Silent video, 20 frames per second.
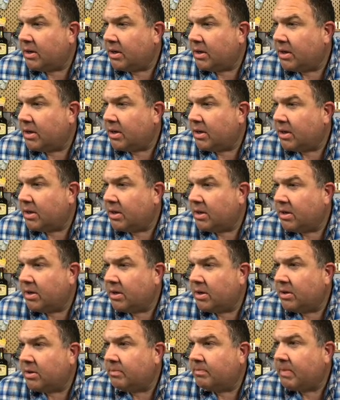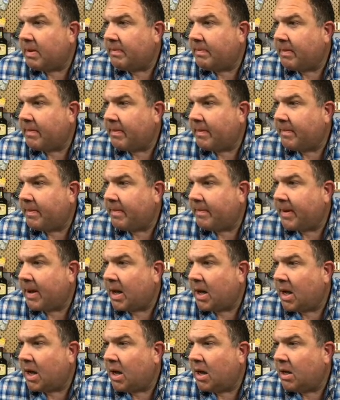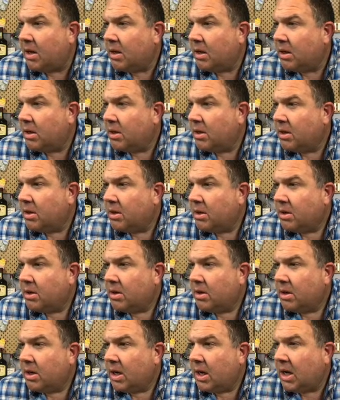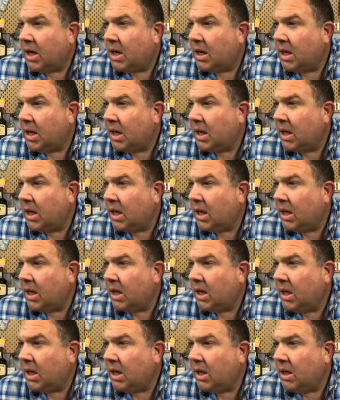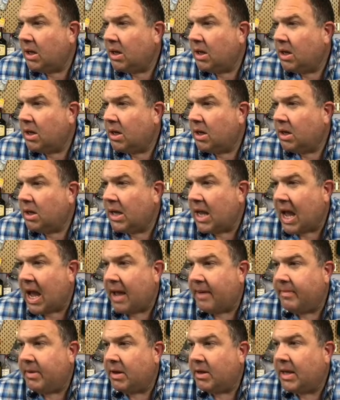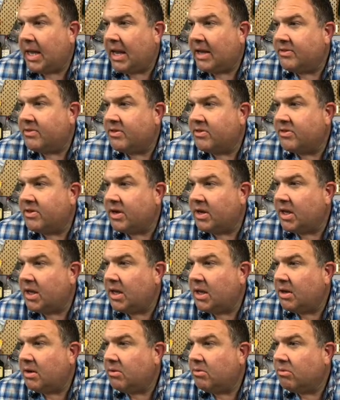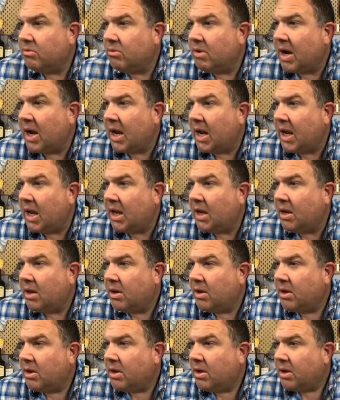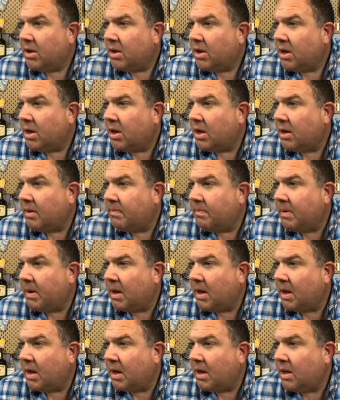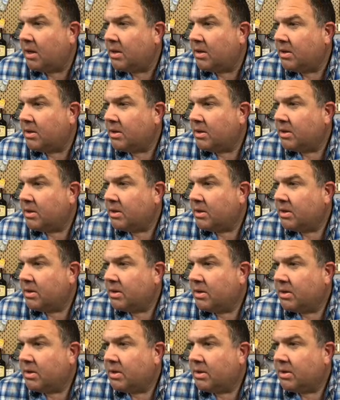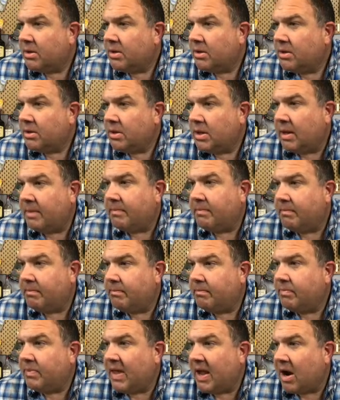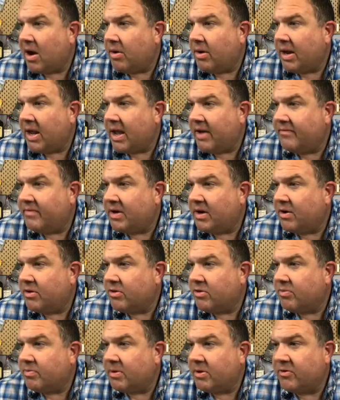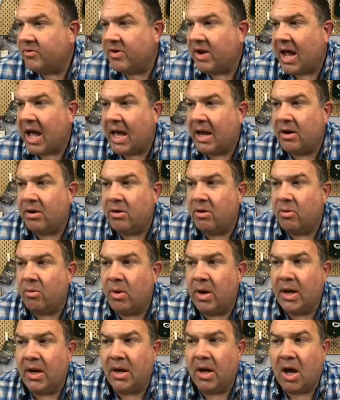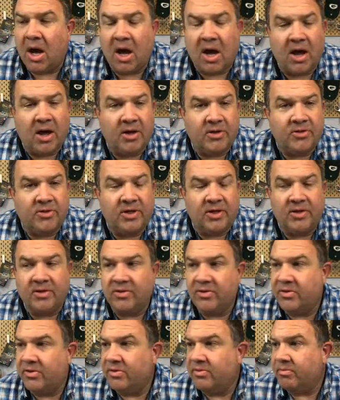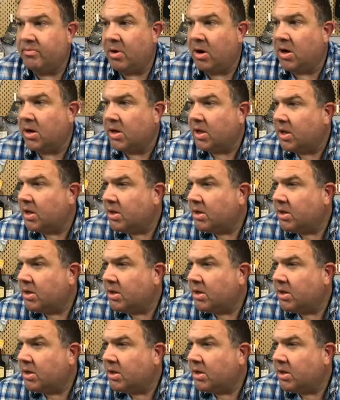Ba, ba, ba, ba, ba. Any? Yeah, I'm in Kansas City. Ray. Ba. Yep, they already have an air suspension. I don't know what Haas is, Mark.